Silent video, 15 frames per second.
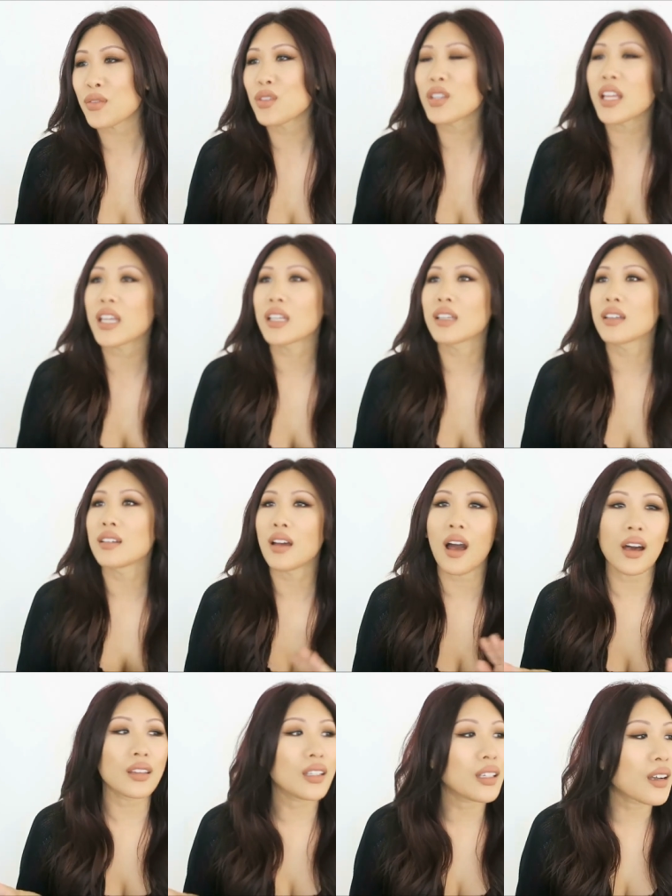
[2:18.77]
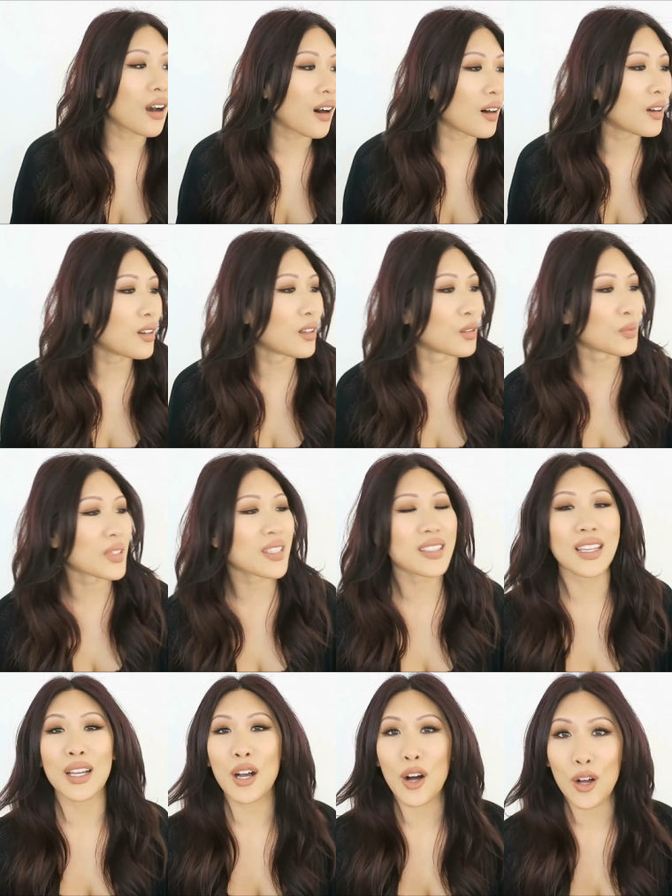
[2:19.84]
I feel like oddly calm. This
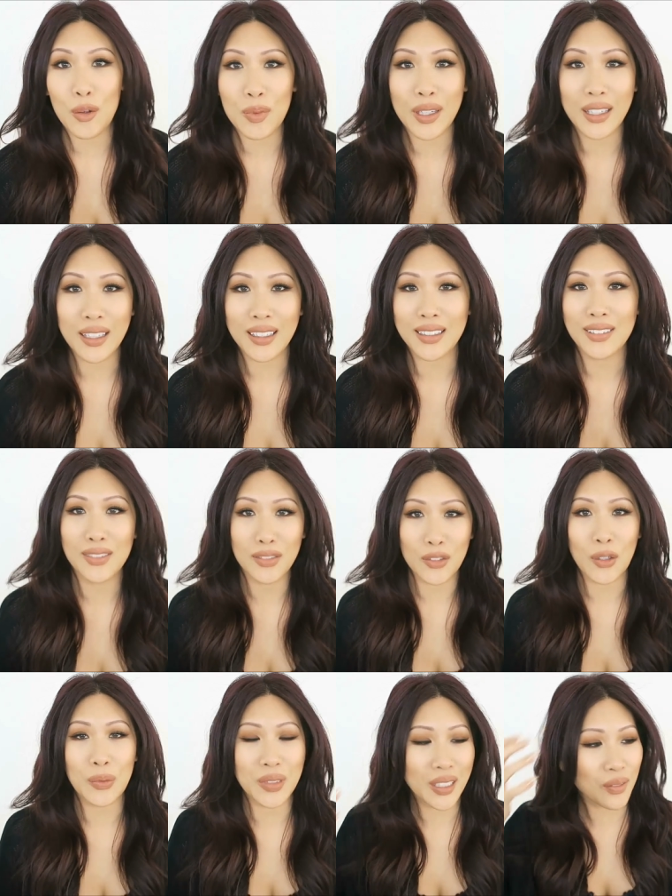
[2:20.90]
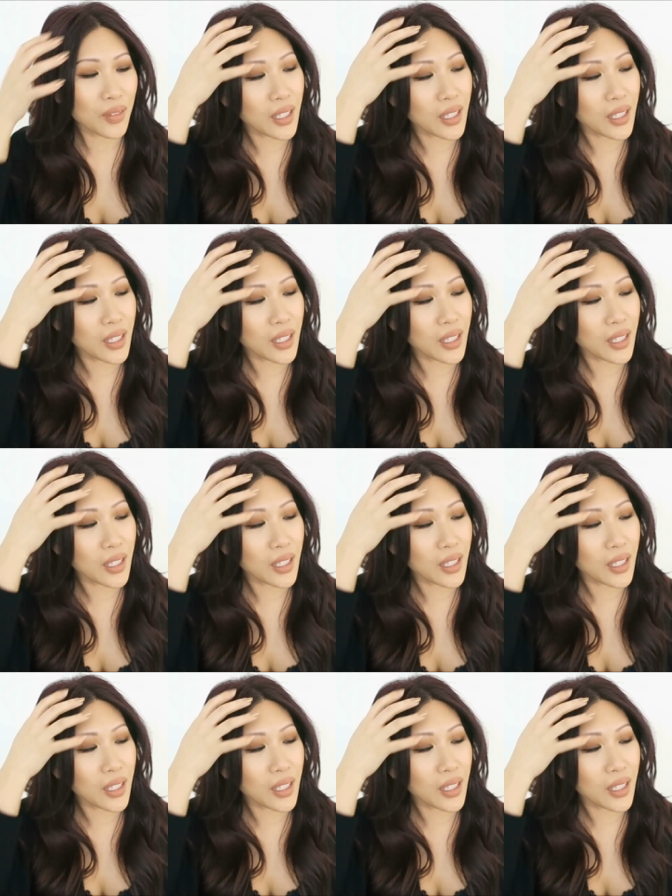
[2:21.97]
is like calming for me.